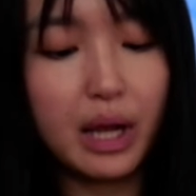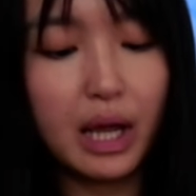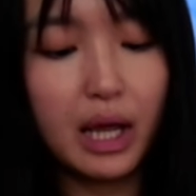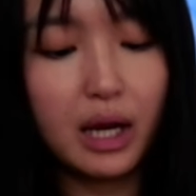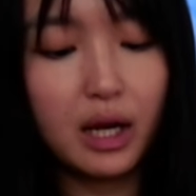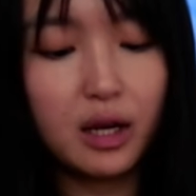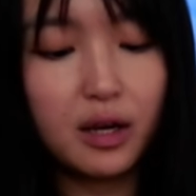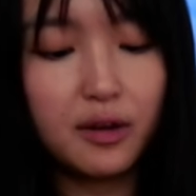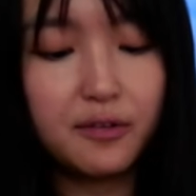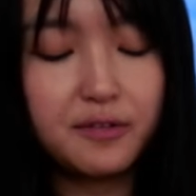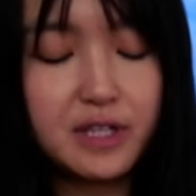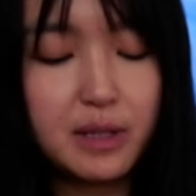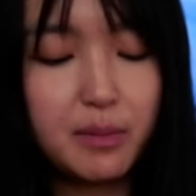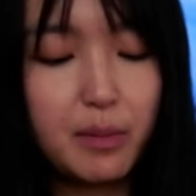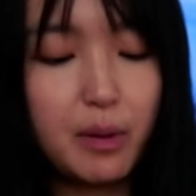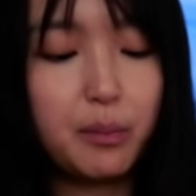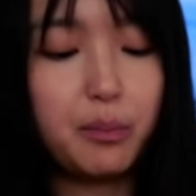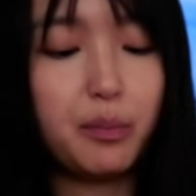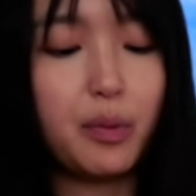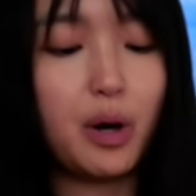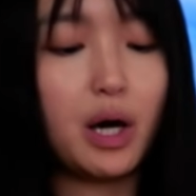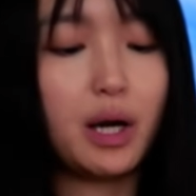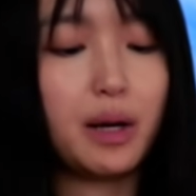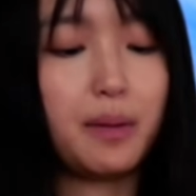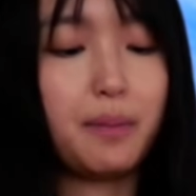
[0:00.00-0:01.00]
would hate it if someone
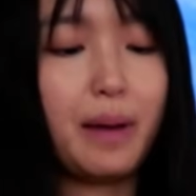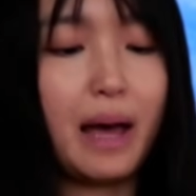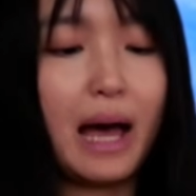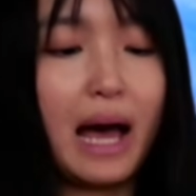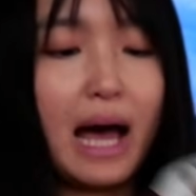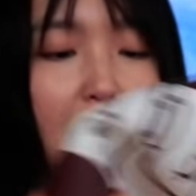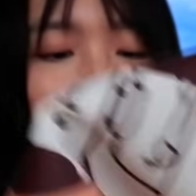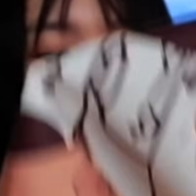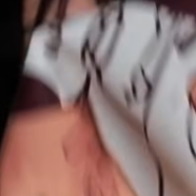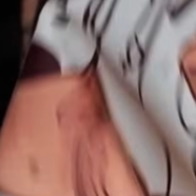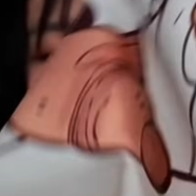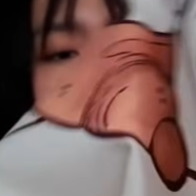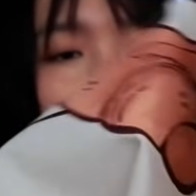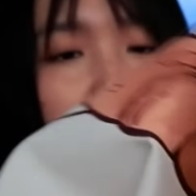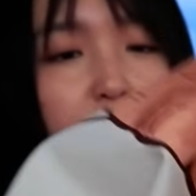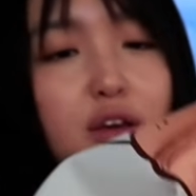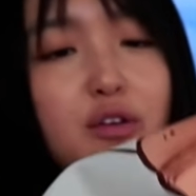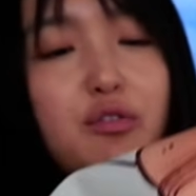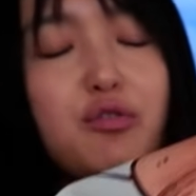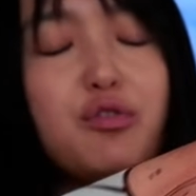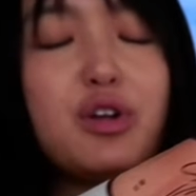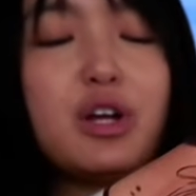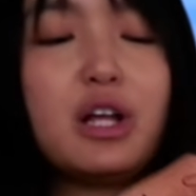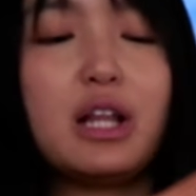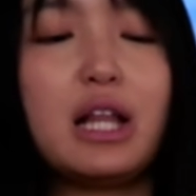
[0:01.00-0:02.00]
bought a bag and then
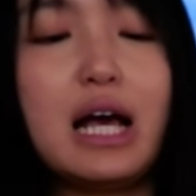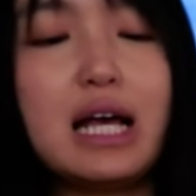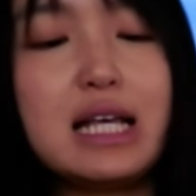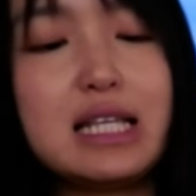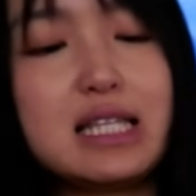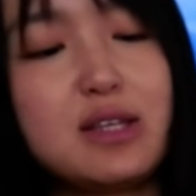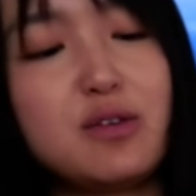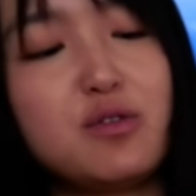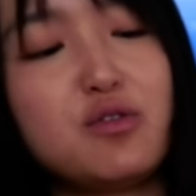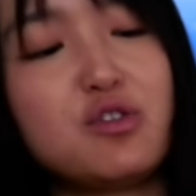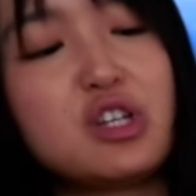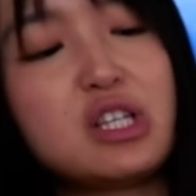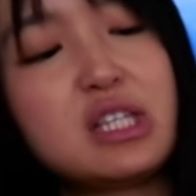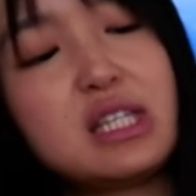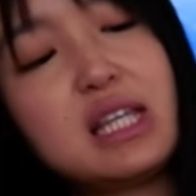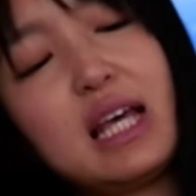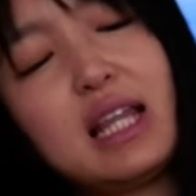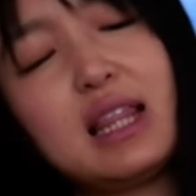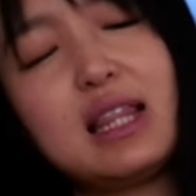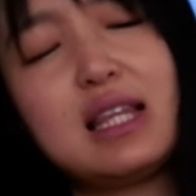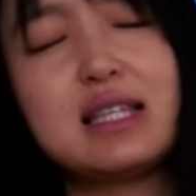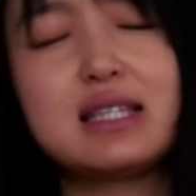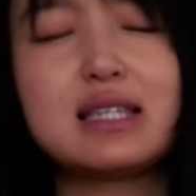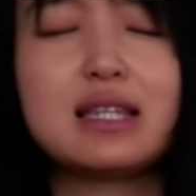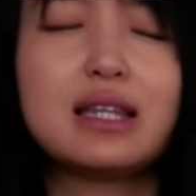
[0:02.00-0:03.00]
they realized there's just
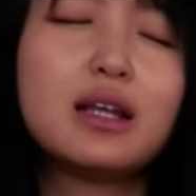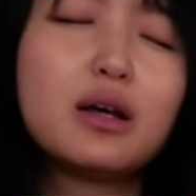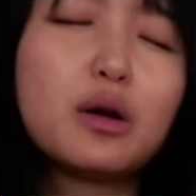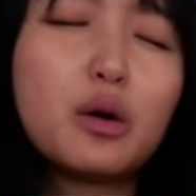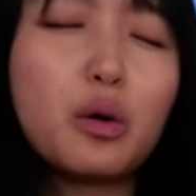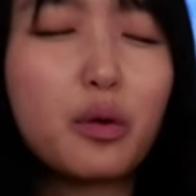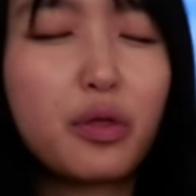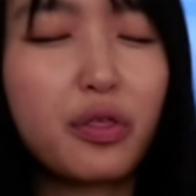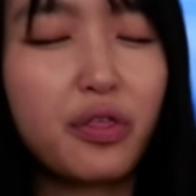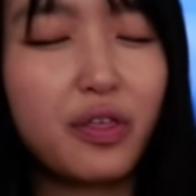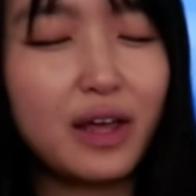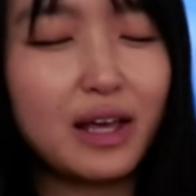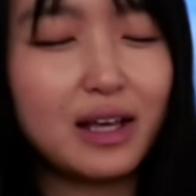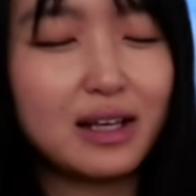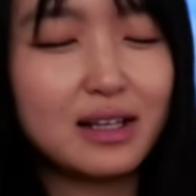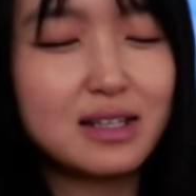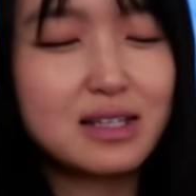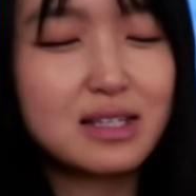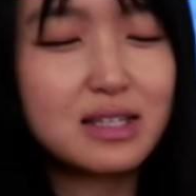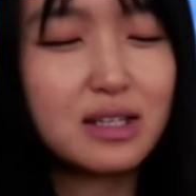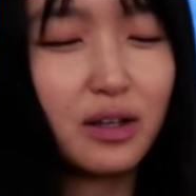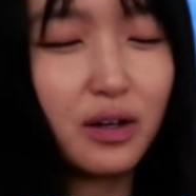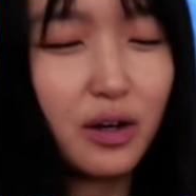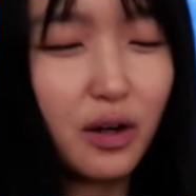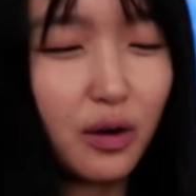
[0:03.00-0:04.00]
like these little
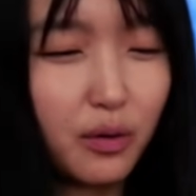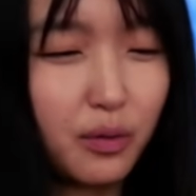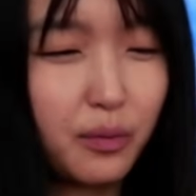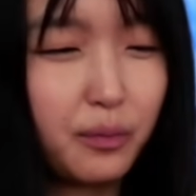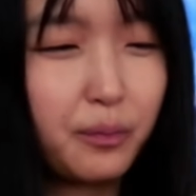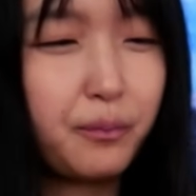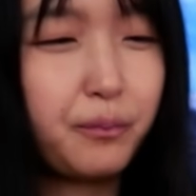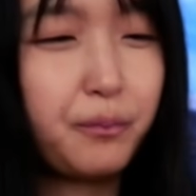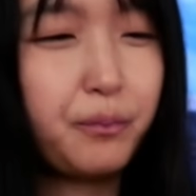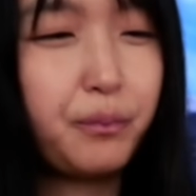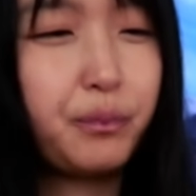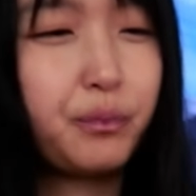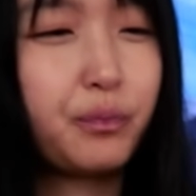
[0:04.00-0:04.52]
things, you know?